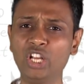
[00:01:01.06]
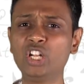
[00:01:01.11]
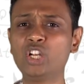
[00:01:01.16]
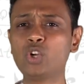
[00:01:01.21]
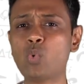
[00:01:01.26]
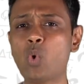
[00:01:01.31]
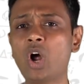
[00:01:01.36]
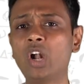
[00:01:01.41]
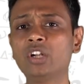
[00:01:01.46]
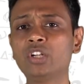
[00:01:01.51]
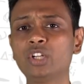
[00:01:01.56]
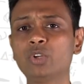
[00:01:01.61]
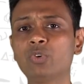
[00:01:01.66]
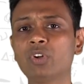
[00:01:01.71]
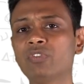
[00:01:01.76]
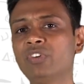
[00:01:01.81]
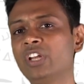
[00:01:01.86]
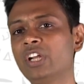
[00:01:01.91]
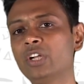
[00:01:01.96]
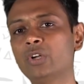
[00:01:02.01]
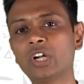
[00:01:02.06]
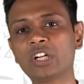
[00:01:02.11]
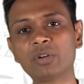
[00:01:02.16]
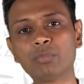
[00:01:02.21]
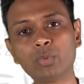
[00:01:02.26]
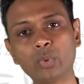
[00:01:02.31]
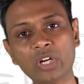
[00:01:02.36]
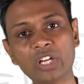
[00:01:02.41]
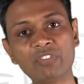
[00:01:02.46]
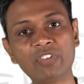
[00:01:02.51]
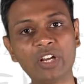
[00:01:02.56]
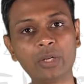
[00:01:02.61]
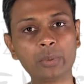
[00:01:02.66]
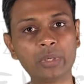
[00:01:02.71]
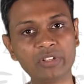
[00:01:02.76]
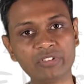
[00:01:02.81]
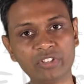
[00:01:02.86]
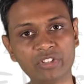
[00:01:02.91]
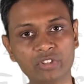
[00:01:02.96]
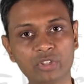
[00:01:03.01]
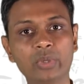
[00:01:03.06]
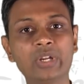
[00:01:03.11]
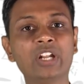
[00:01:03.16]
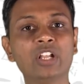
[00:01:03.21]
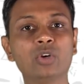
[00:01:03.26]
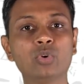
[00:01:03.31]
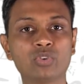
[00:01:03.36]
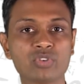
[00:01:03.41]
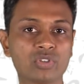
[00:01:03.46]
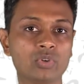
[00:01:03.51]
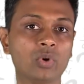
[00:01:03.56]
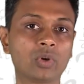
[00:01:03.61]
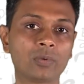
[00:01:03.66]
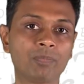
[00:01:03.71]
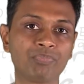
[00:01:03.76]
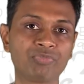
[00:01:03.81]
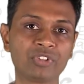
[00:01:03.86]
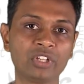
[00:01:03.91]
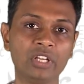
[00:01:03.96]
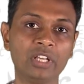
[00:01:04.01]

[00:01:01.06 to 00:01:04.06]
In quant, you would have needed to attempt 25, 26 to get a good score.